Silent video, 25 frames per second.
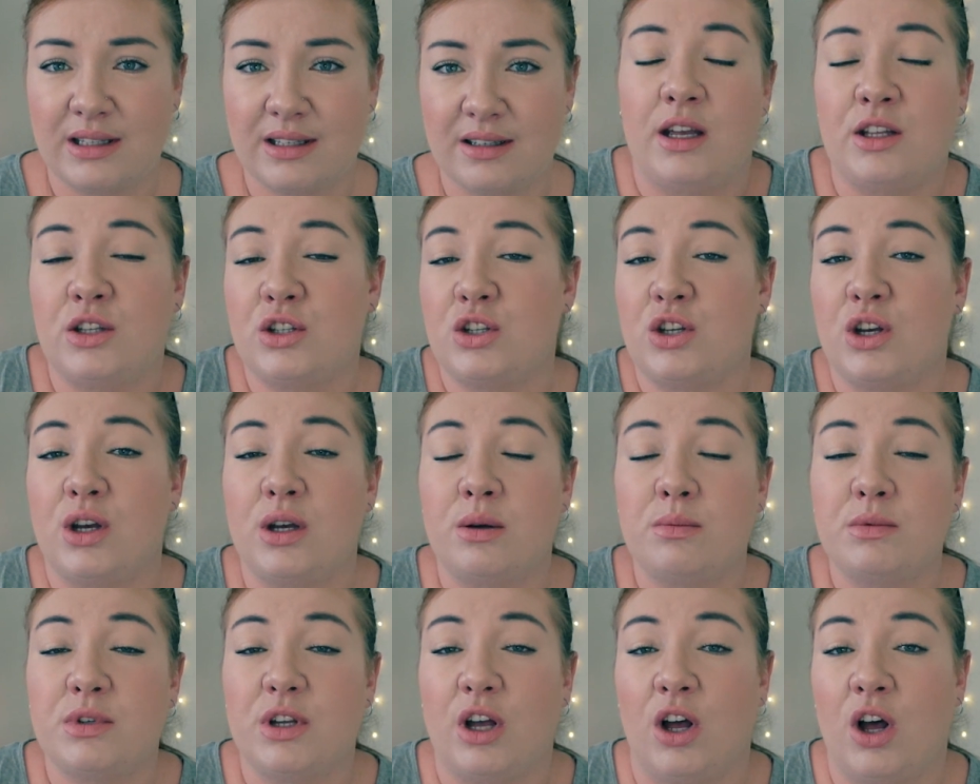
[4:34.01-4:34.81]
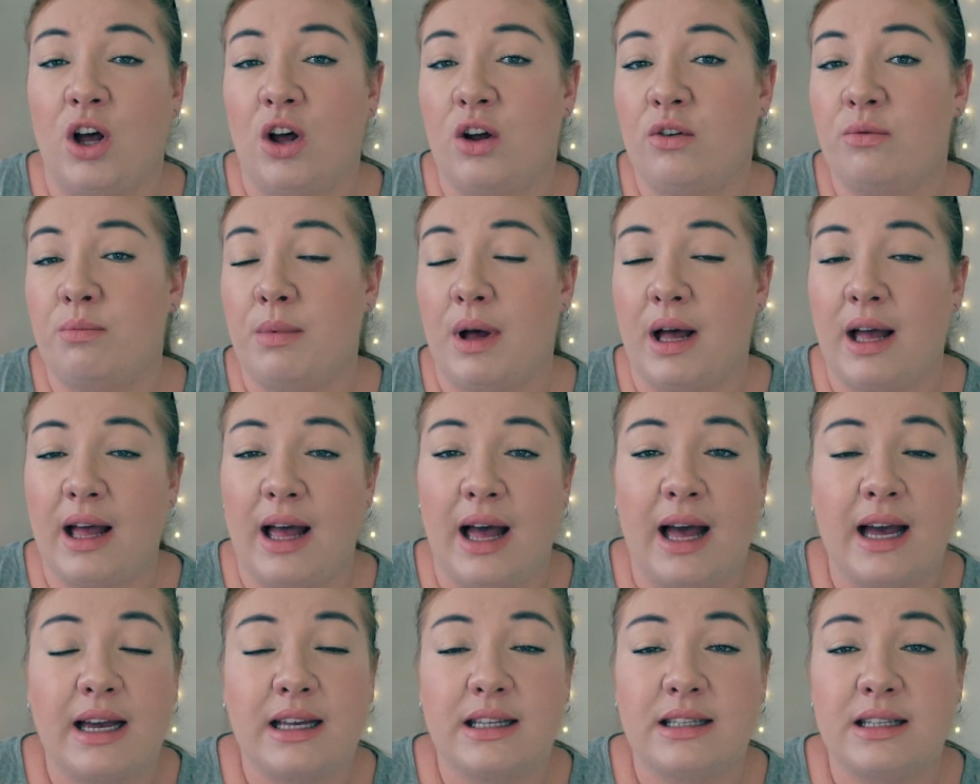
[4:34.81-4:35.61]
In terms of my
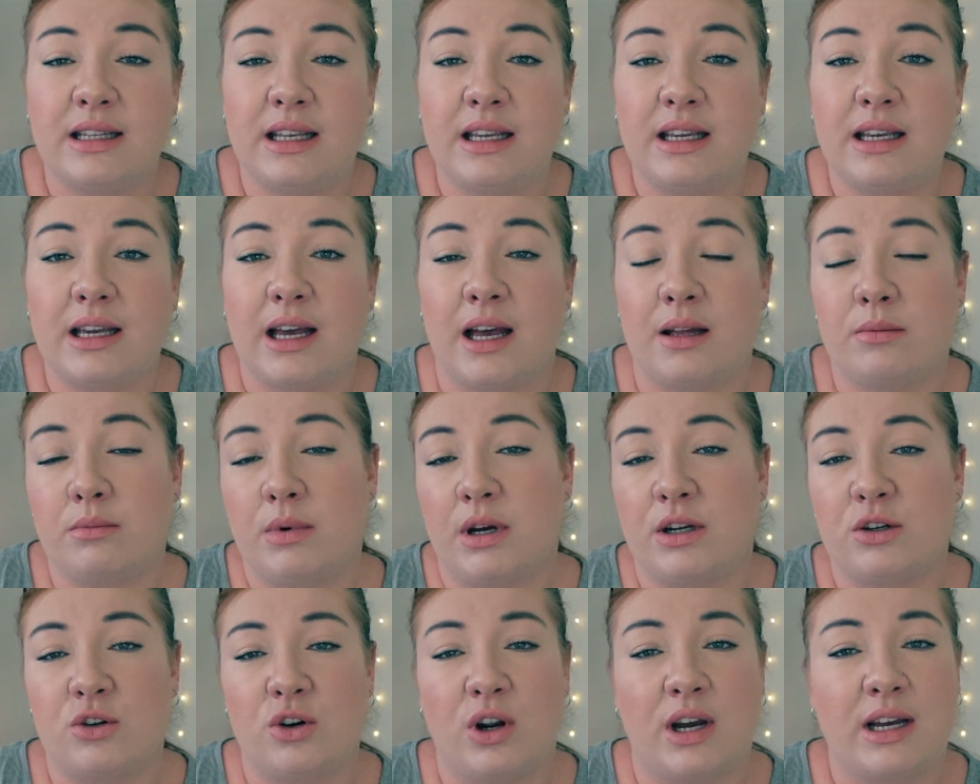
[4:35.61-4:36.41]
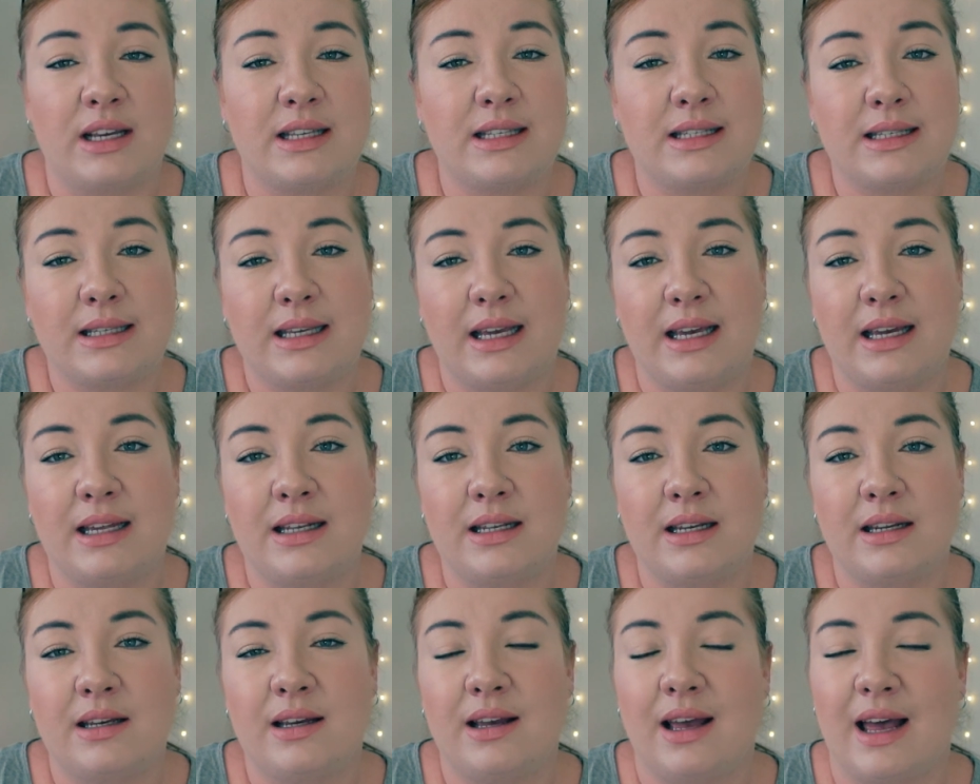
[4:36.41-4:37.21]
acne and my dry
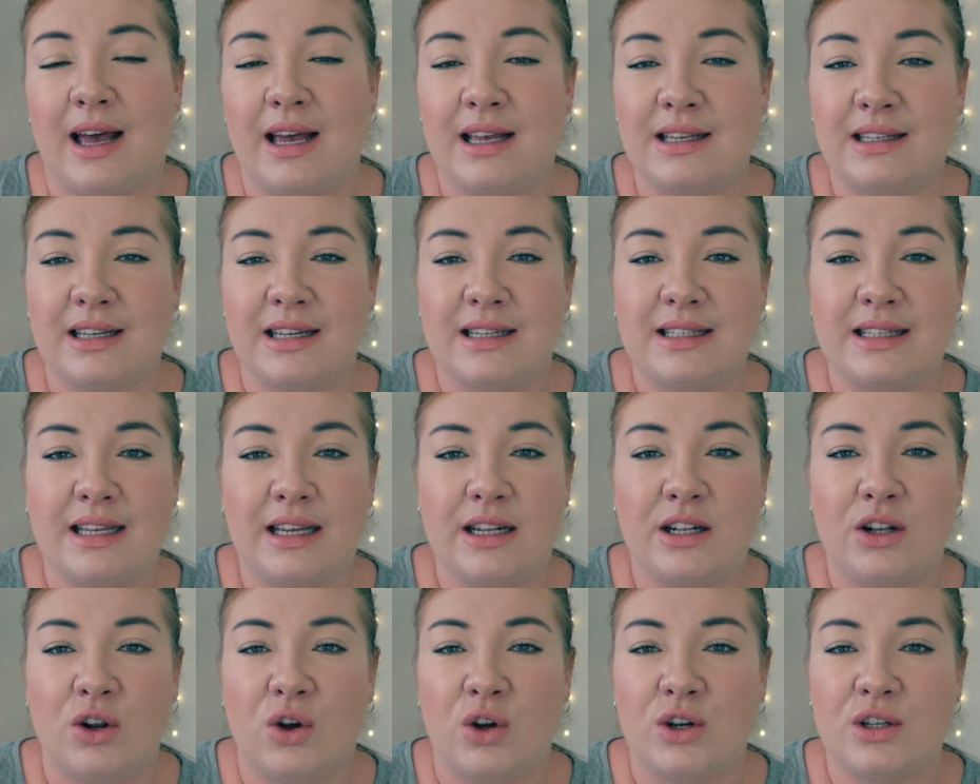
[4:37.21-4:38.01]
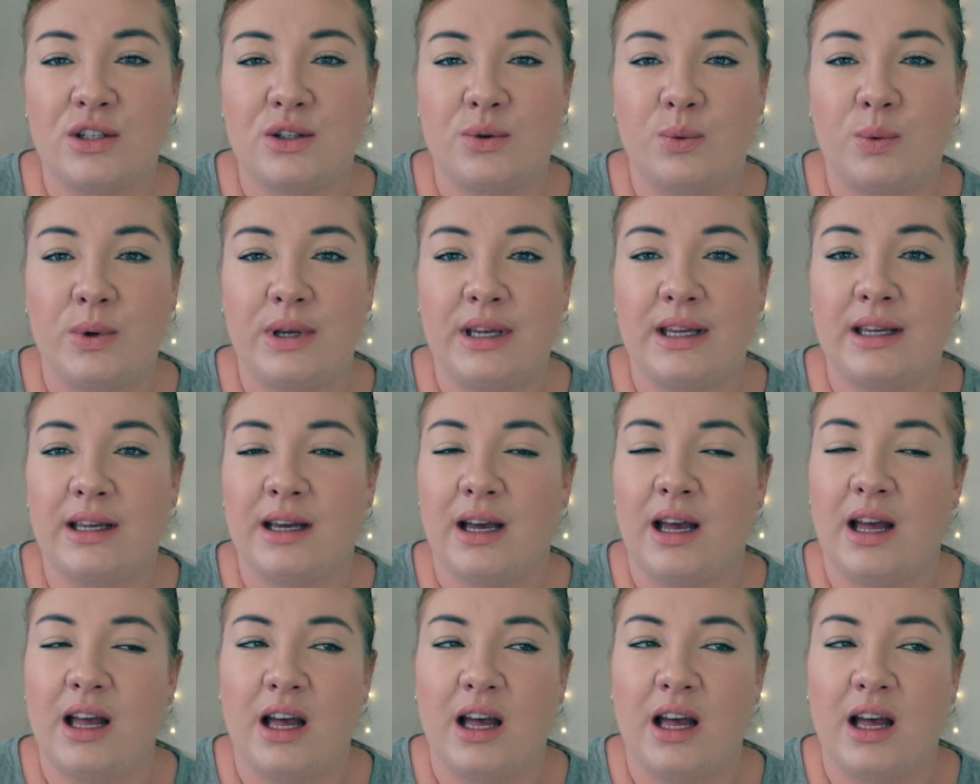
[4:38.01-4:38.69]
skin, as I said last week,